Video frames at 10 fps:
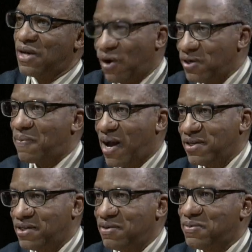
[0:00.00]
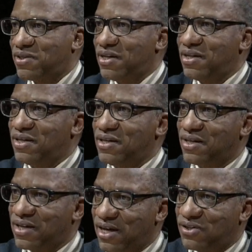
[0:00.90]
Arna Bontemps and
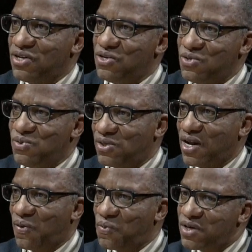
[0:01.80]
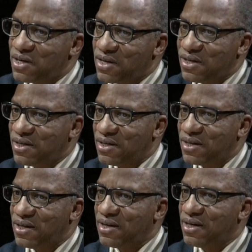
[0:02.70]
Langston Hughes, and I wouldn't
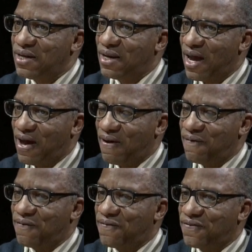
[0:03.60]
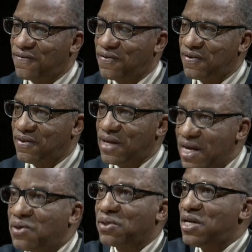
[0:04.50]
have
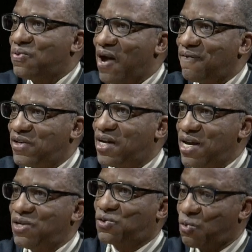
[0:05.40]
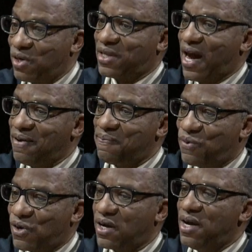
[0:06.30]
eagerly gravitated toward that
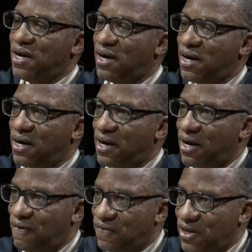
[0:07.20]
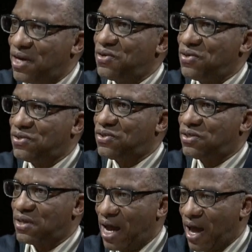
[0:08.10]
book of
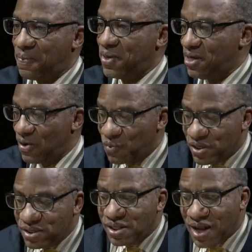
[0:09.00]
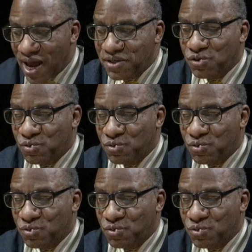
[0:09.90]
letters. I mean, it wasn't a lot of